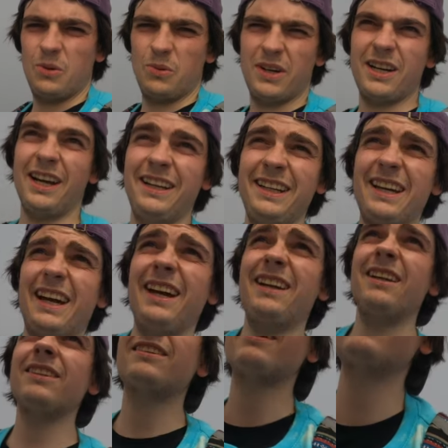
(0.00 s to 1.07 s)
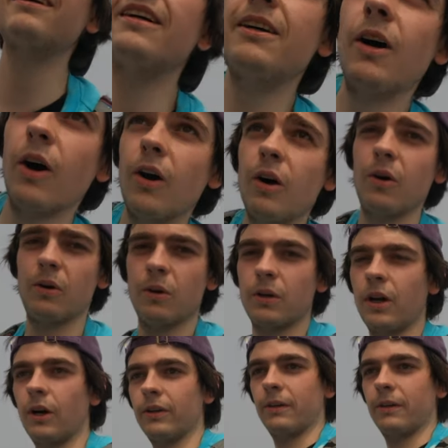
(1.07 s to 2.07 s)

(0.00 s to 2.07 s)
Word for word: we're kind of heading to this. Oh,